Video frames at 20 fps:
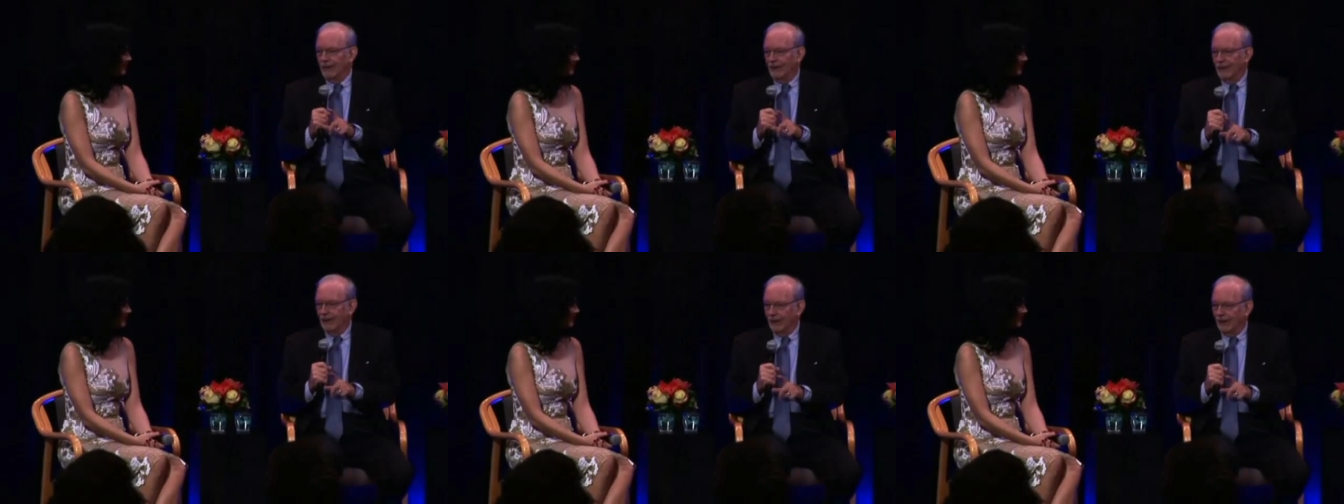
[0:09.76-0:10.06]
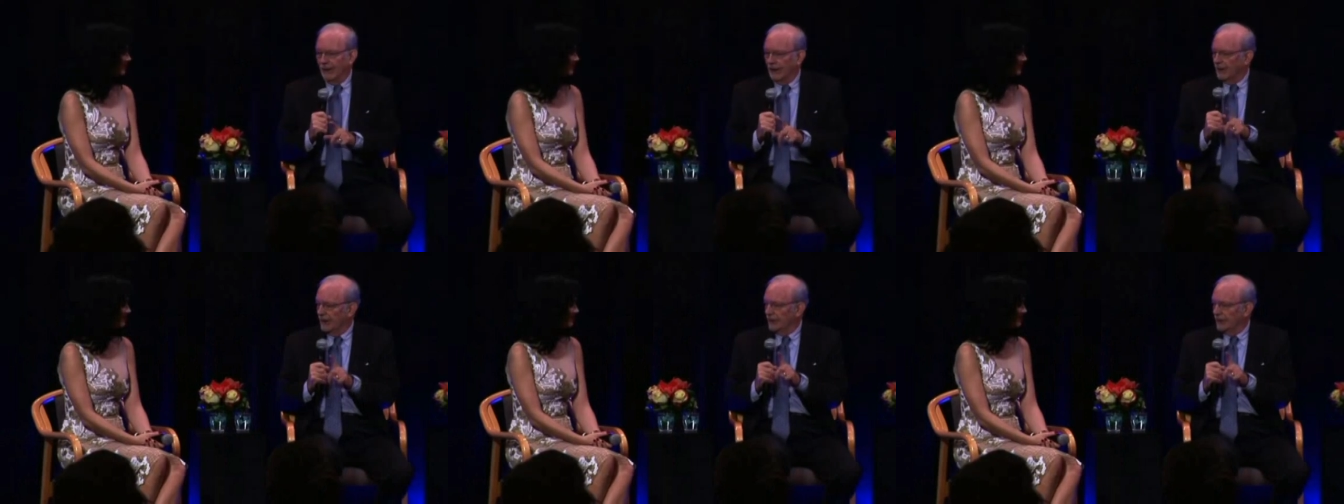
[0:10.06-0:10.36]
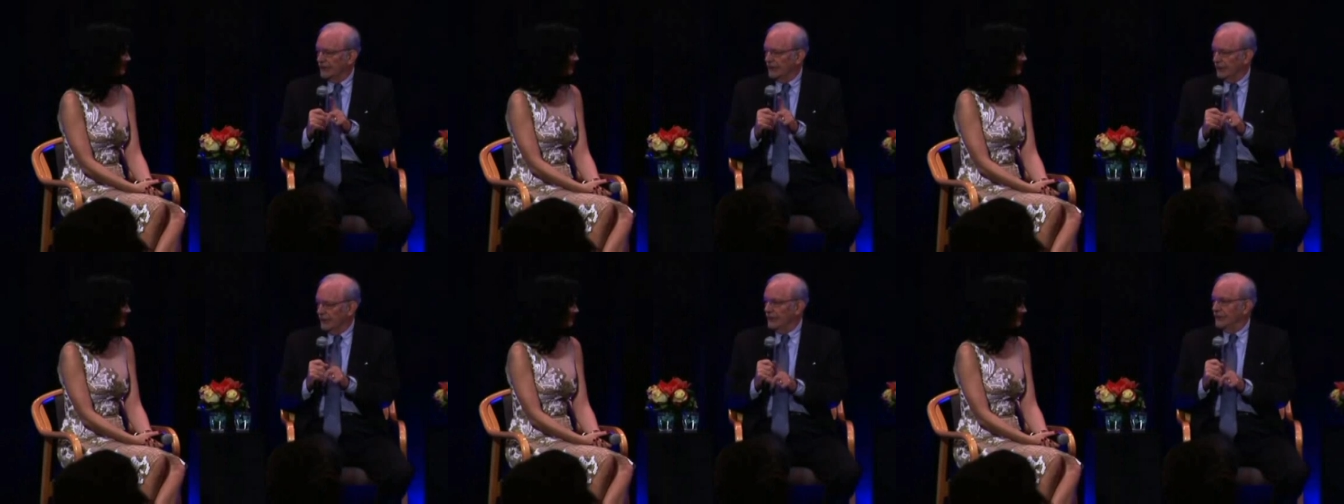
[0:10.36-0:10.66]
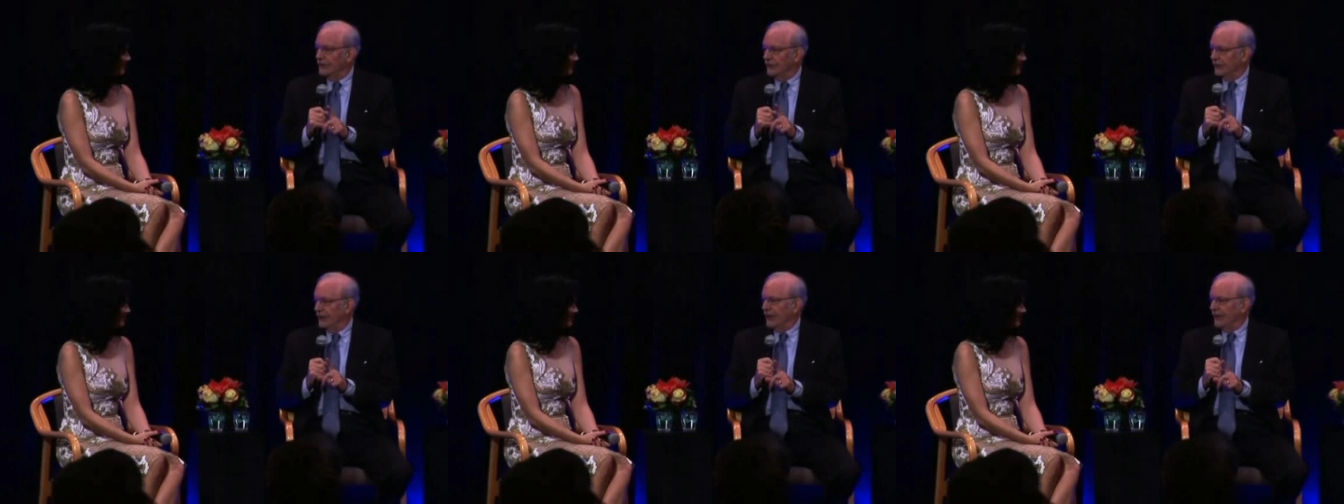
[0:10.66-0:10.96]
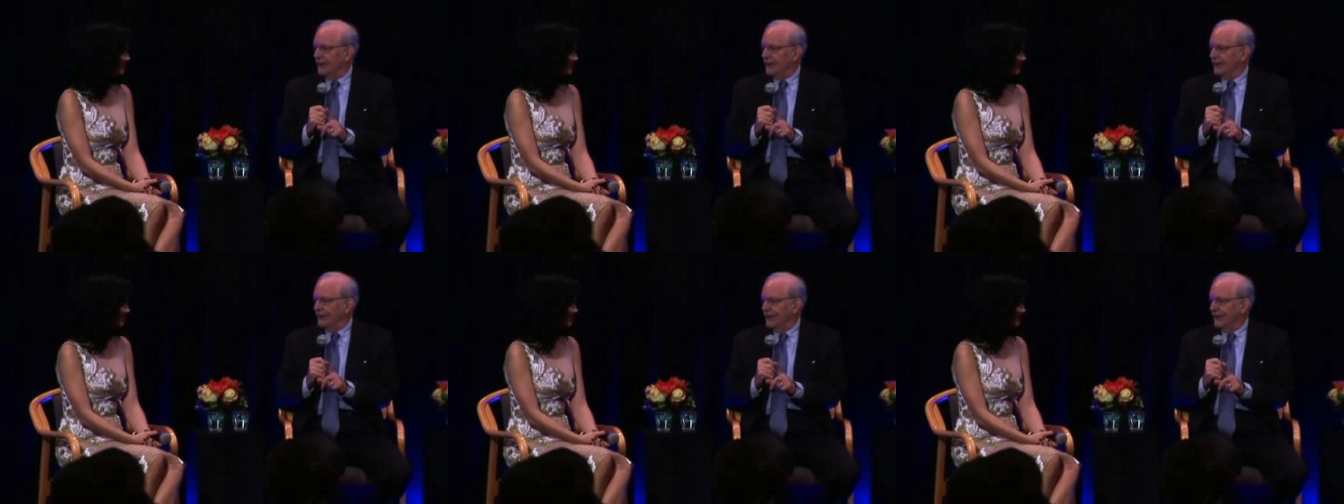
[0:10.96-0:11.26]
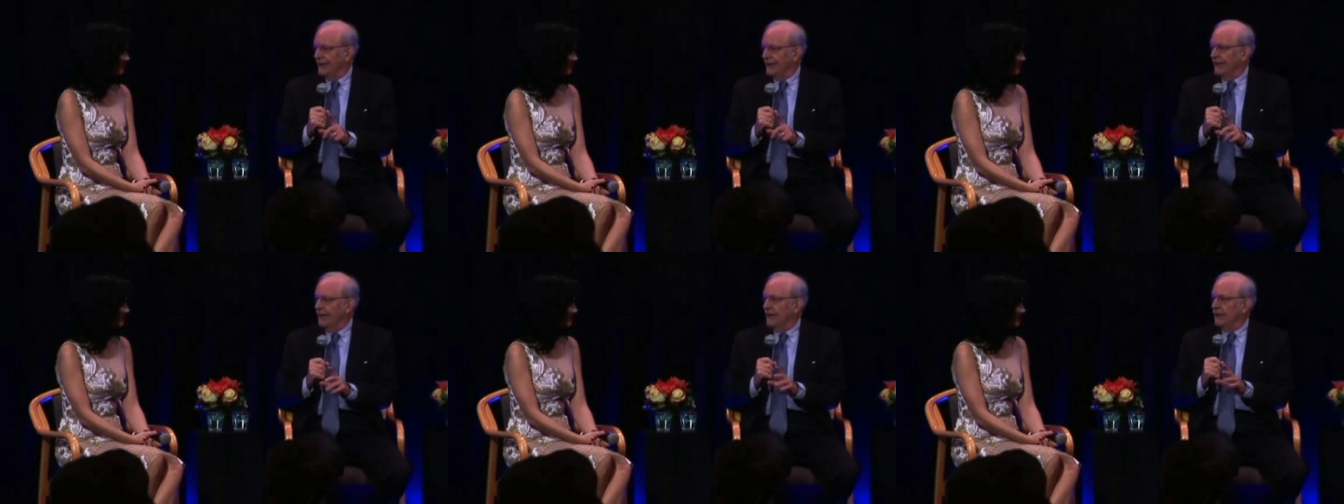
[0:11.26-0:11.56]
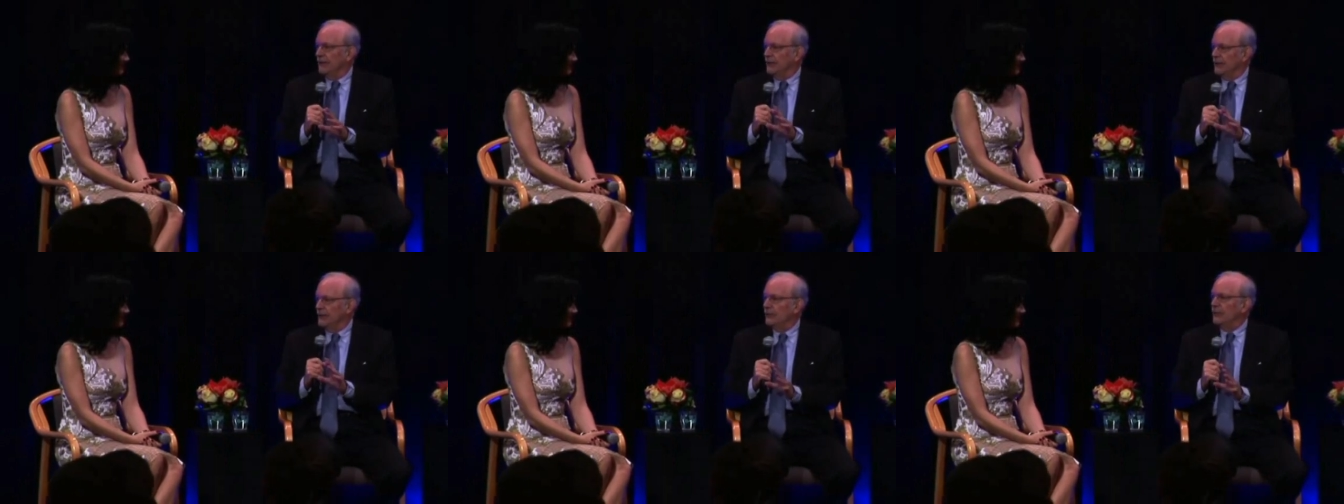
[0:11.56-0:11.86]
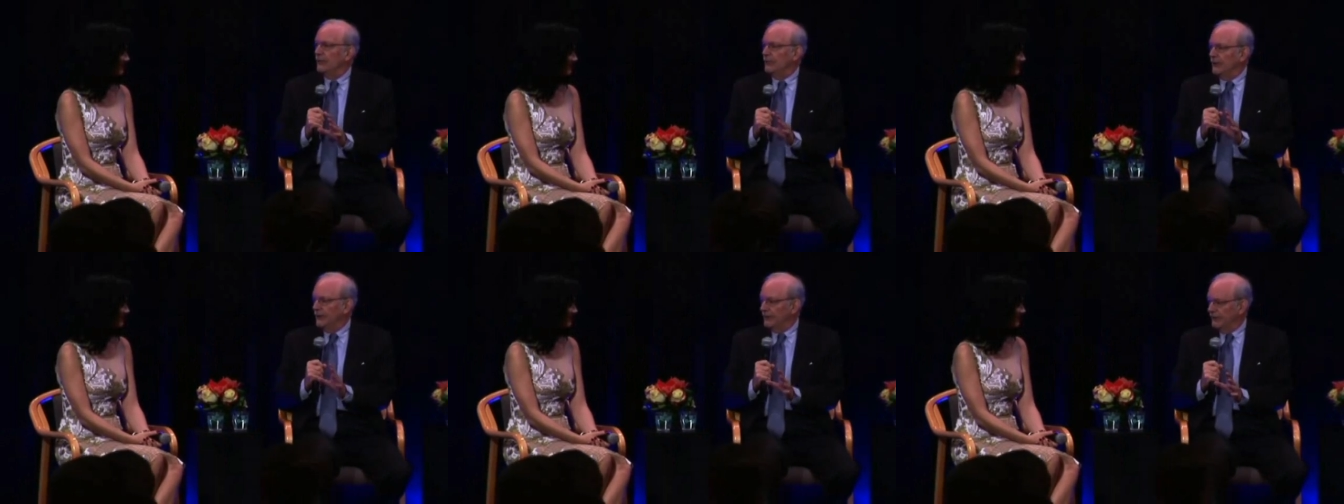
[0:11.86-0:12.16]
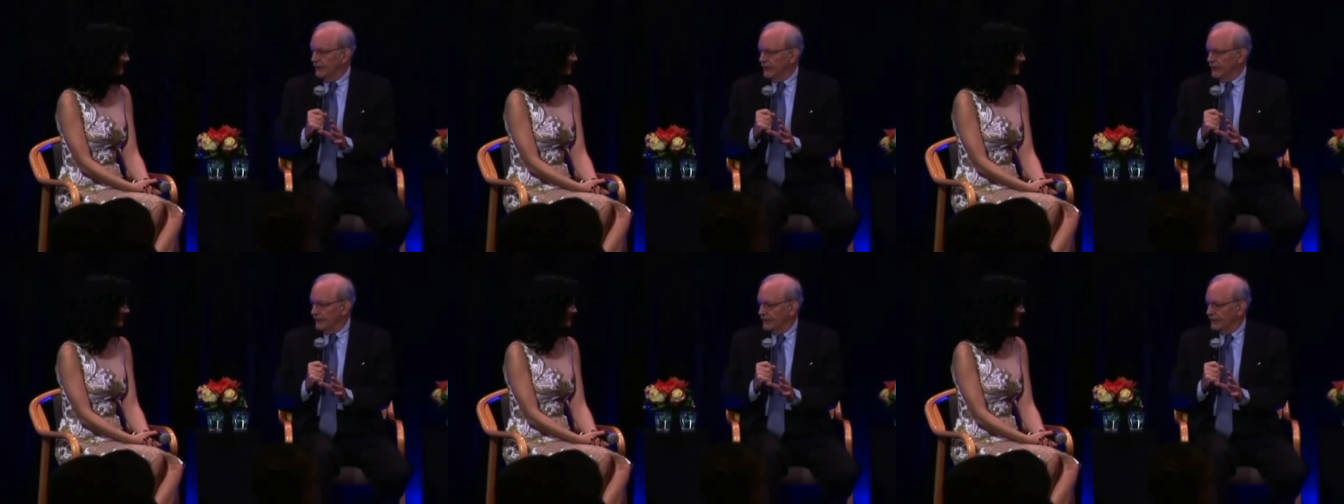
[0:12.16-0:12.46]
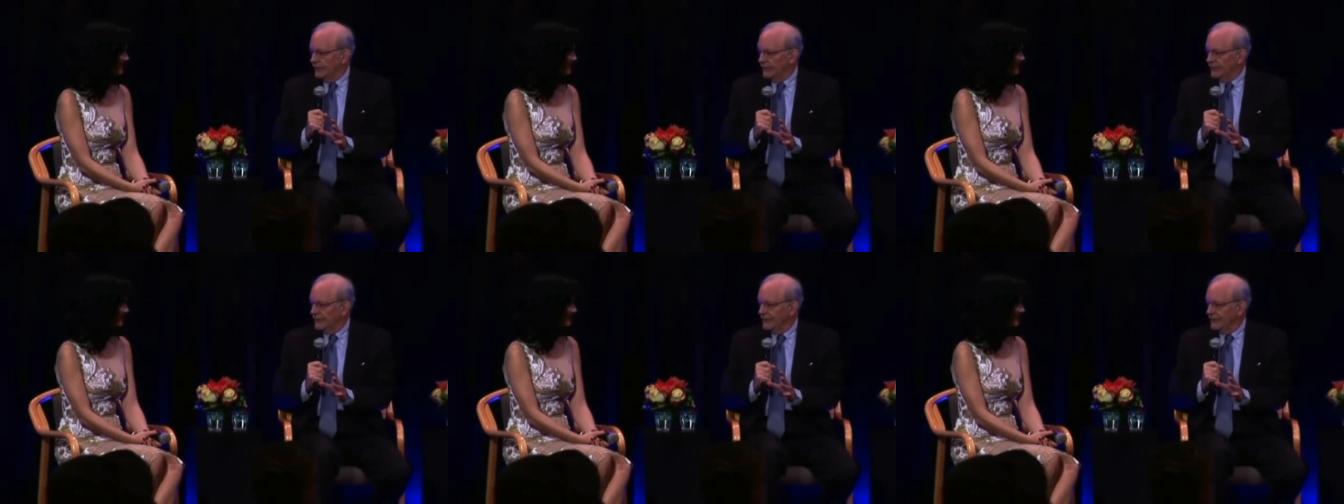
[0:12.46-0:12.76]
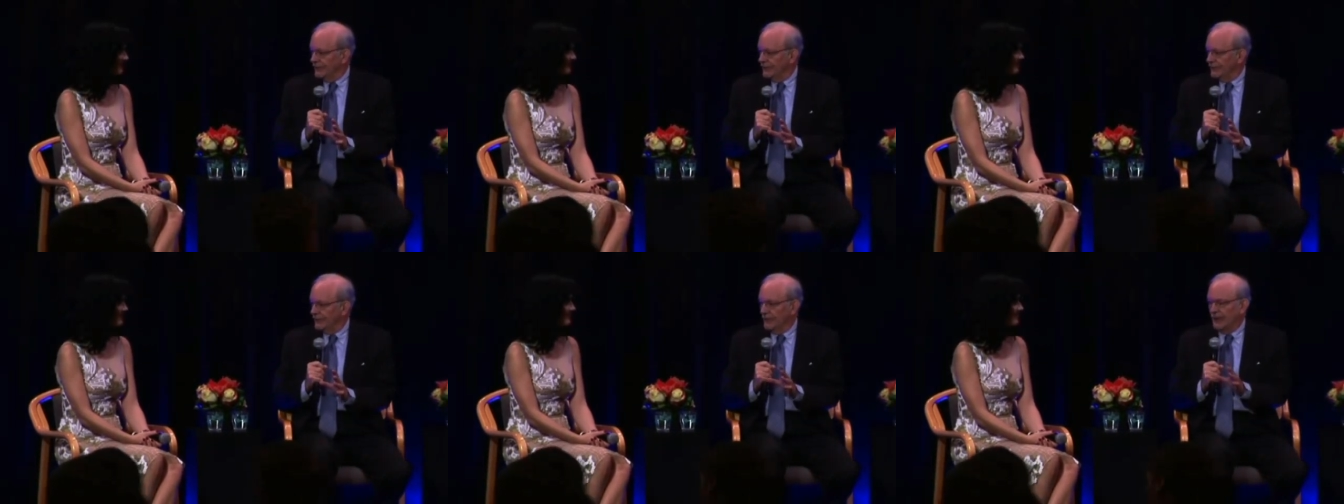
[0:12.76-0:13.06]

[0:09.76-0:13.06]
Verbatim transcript: are going to make a huge difference,